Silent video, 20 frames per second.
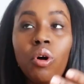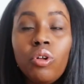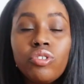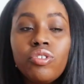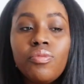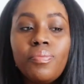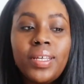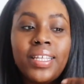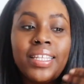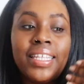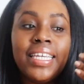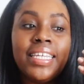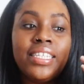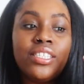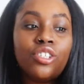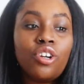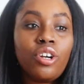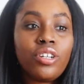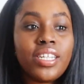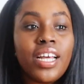ultimately
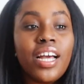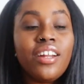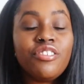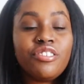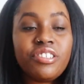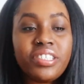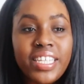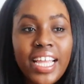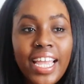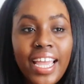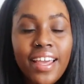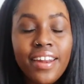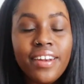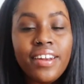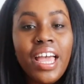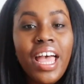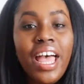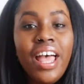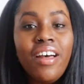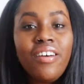start to
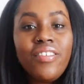understand